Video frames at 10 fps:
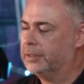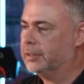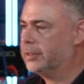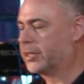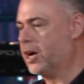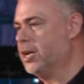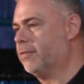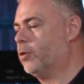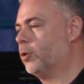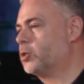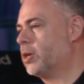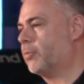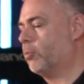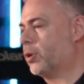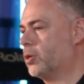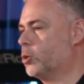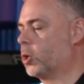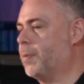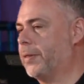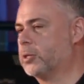The kind of lordship that we're going to talk
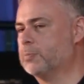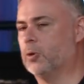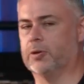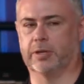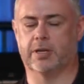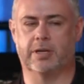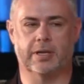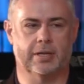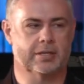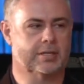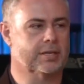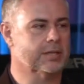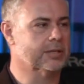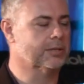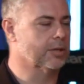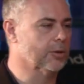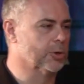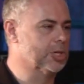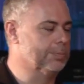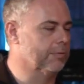about this morning is the
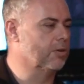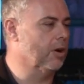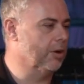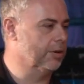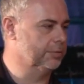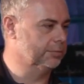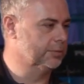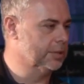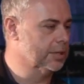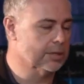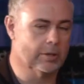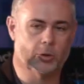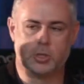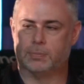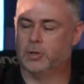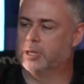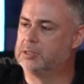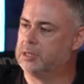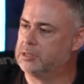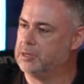lordship of God, lordship that
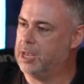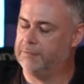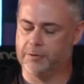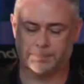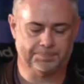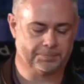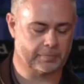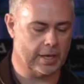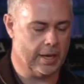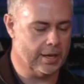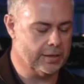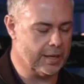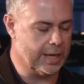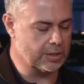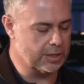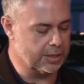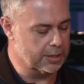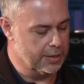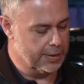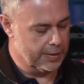exists in heaven. And actually,
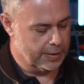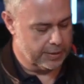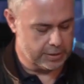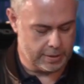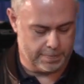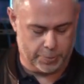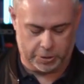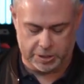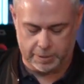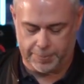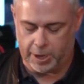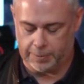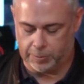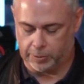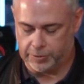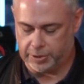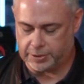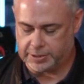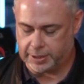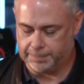there's a book in the Bible
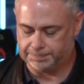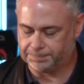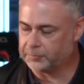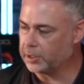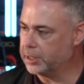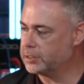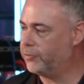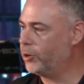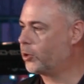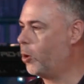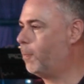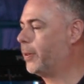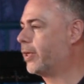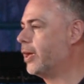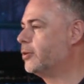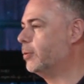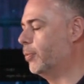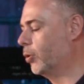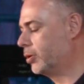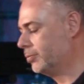that um, is a very complicated
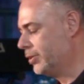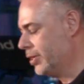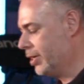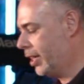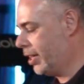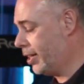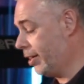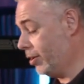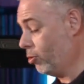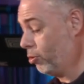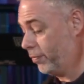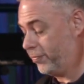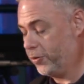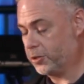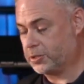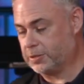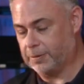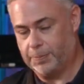book, uh, or at first,